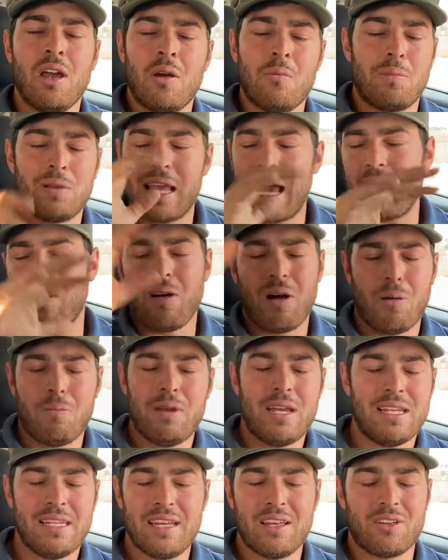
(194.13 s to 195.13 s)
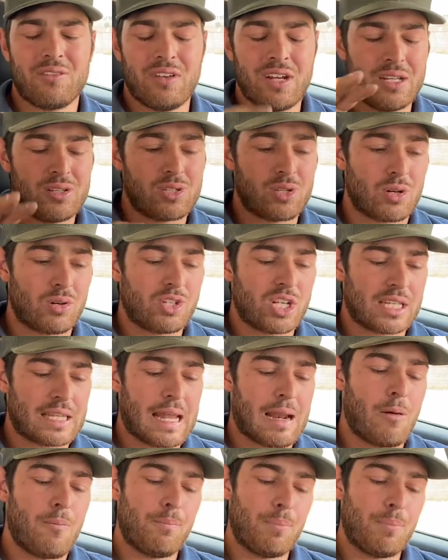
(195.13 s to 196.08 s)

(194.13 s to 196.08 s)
But that'll all be in the other video, so go check that out.